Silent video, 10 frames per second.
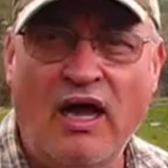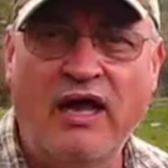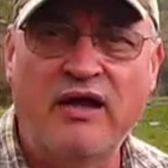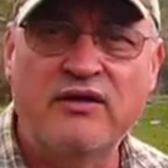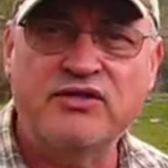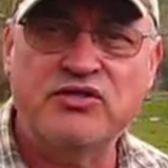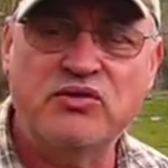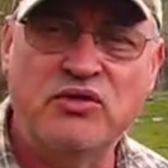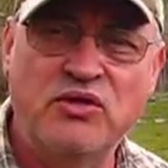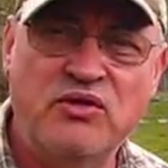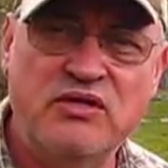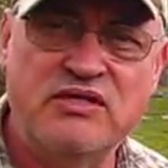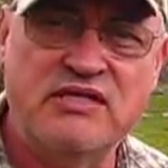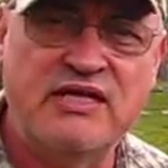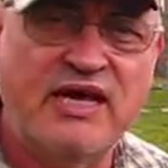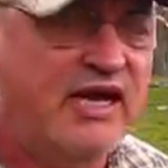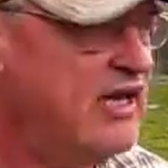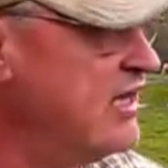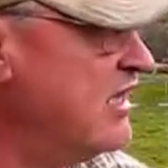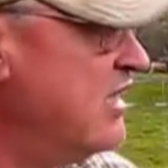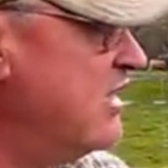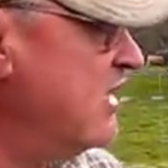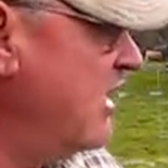I also noticed that in